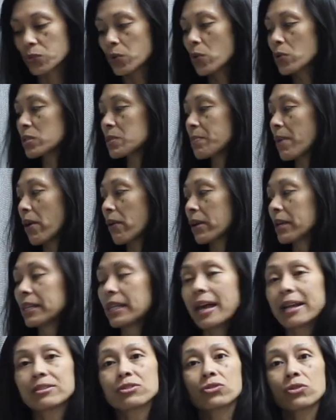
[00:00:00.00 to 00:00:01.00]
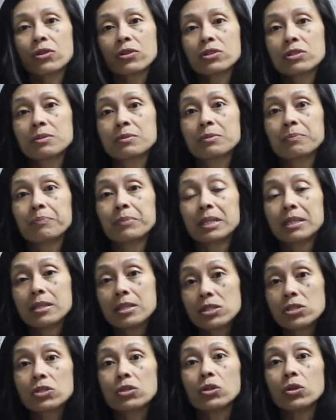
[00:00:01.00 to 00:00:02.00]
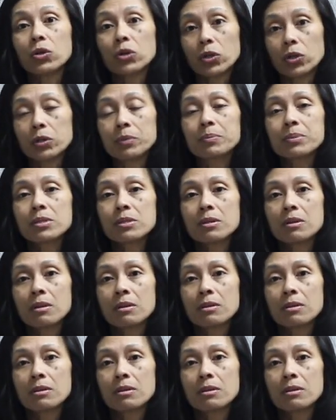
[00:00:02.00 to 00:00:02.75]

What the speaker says: Rosemary Gladstar's medicinal herbs.